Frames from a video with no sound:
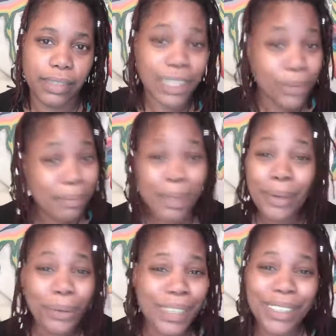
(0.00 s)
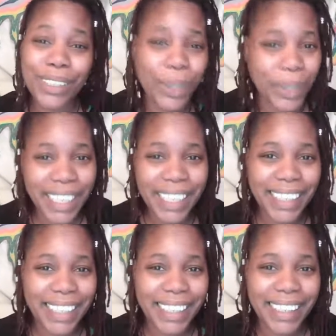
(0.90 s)
That's why people don't want to do
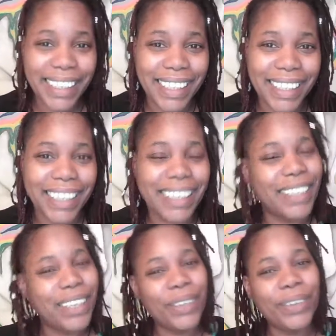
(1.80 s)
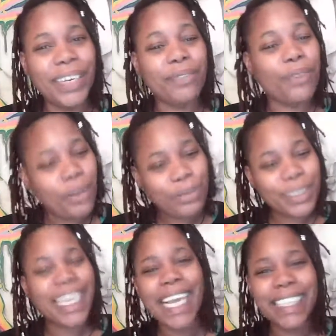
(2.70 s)
it. If growth
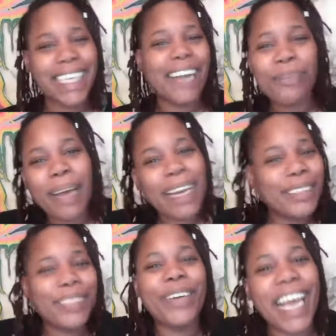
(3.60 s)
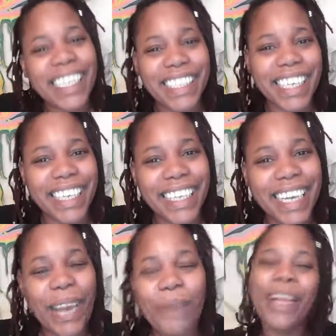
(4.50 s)
was easy, everybody would do that shit
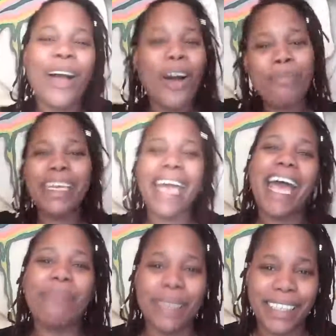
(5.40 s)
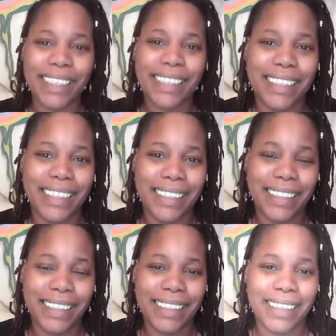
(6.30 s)
and we all be happy.
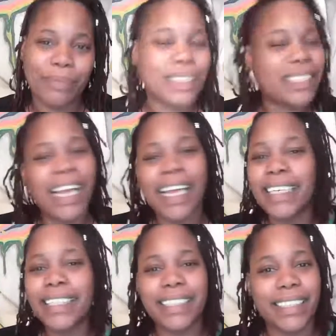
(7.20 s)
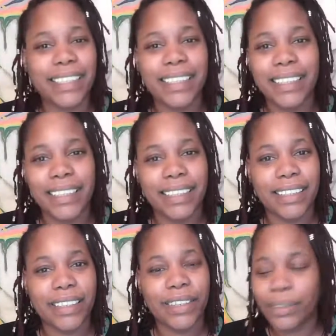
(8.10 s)
But it's not easy.
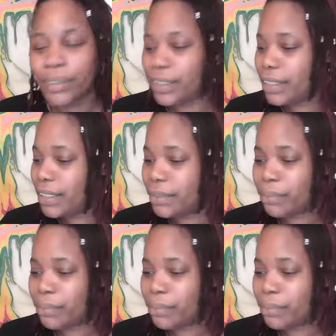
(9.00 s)
Growth,